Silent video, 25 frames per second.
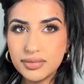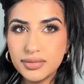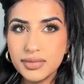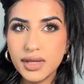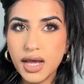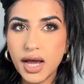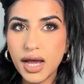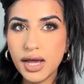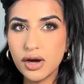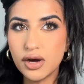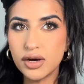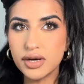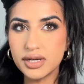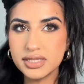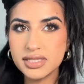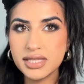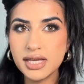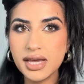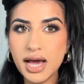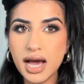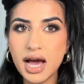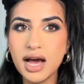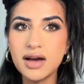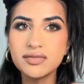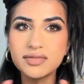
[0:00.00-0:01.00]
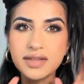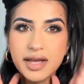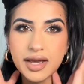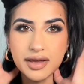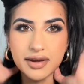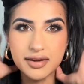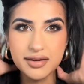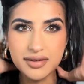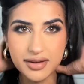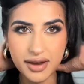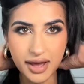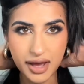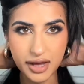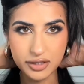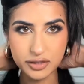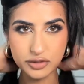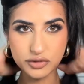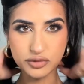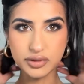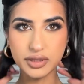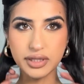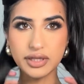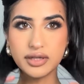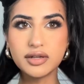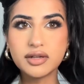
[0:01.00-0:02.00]
I honestly have like
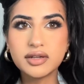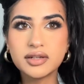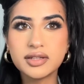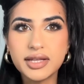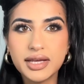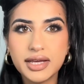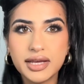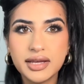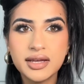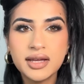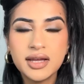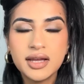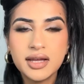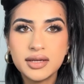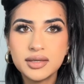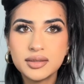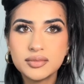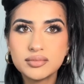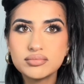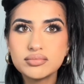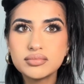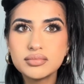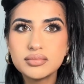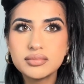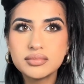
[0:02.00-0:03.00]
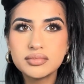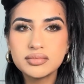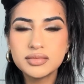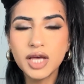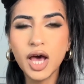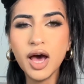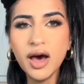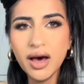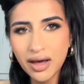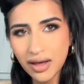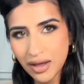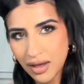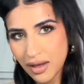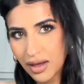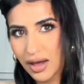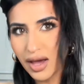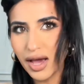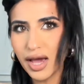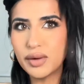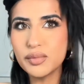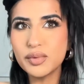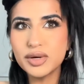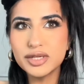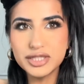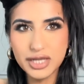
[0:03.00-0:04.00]
naturally curly, I wish